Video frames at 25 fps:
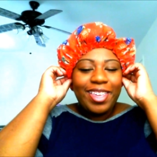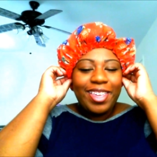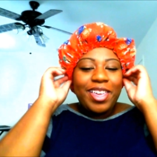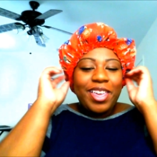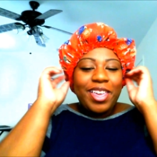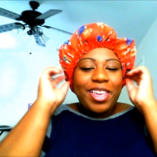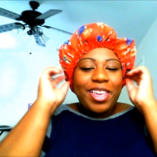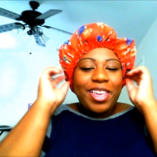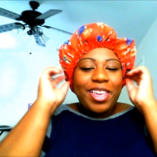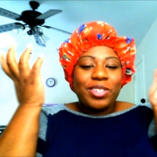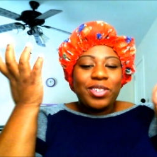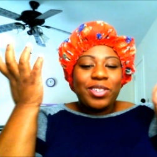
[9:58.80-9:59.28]

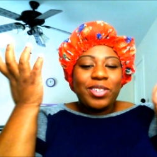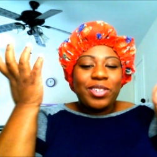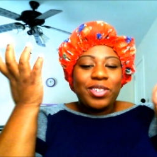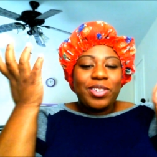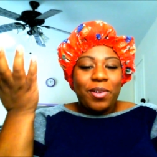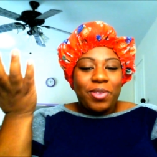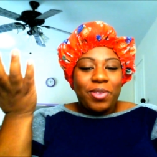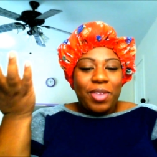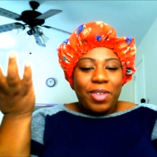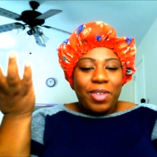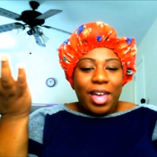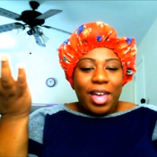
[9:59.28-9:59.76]
So that's
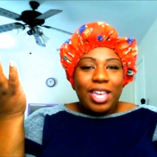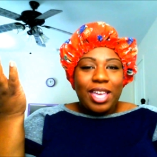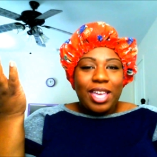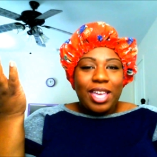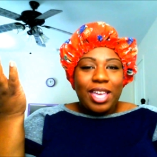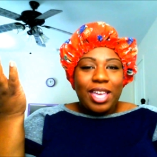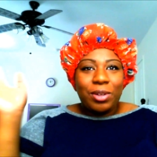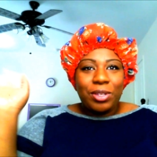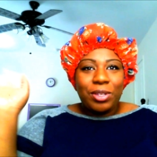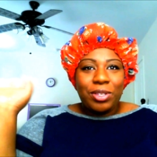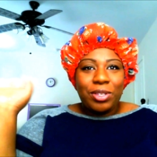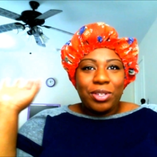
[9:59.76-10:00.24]
how I would
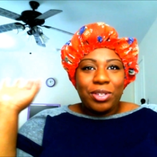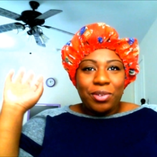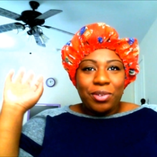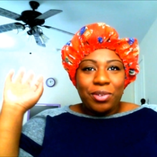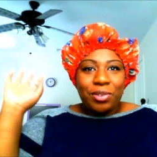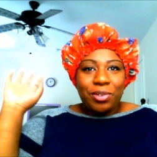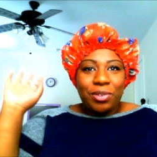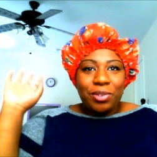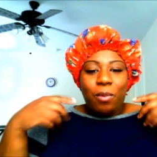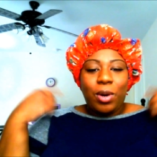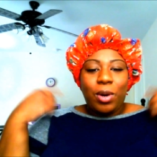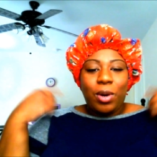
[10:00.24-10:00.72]
do it if I
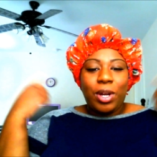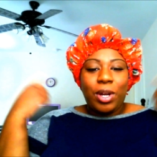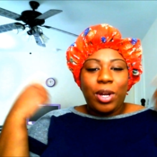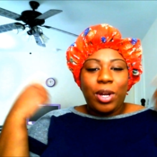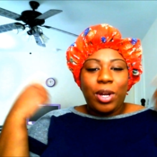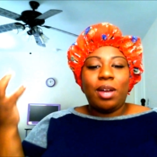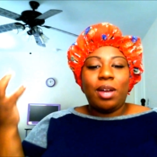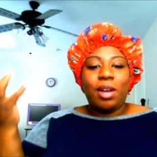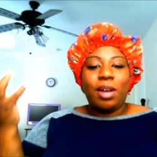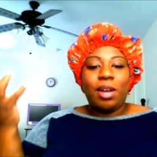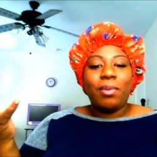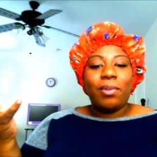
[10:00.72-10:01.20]
wanted a
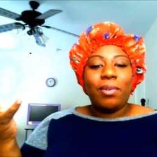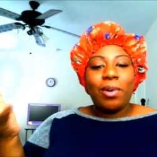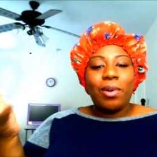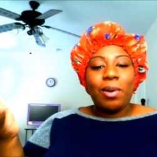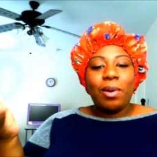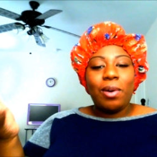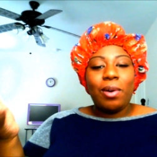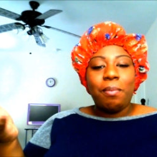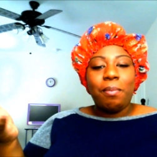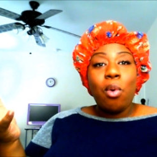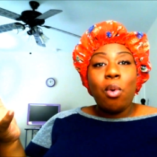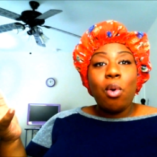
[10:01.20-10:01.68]

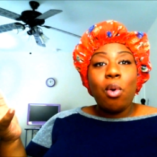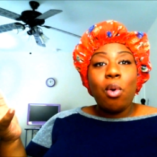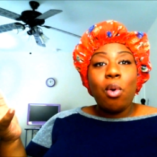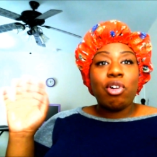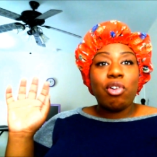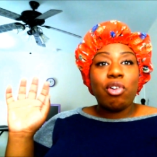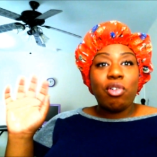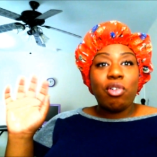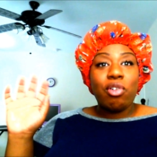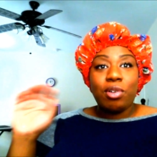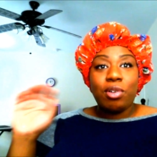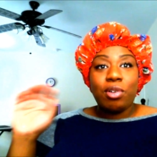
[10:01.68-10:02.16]
more
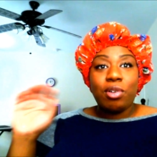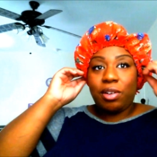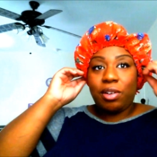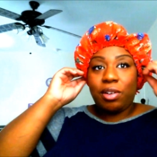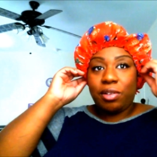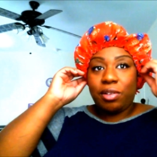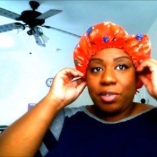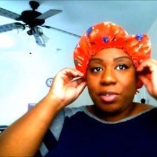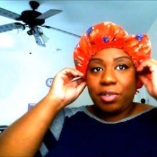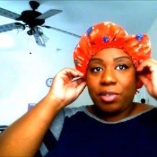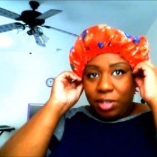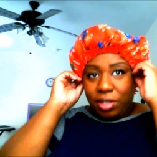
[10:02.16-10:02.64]
curlier
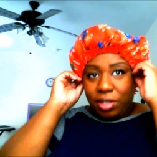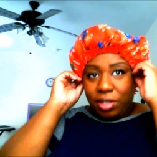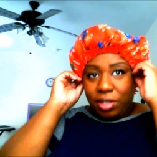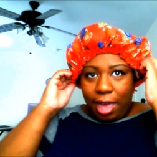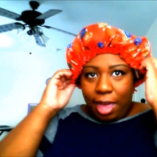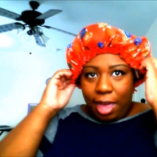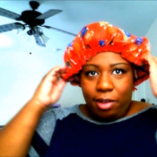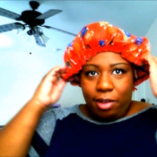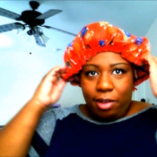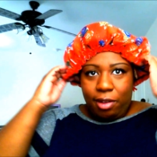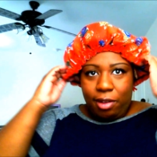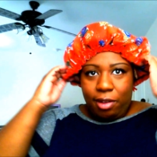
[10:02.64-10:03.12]

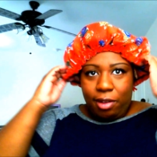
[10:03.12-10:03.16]
style.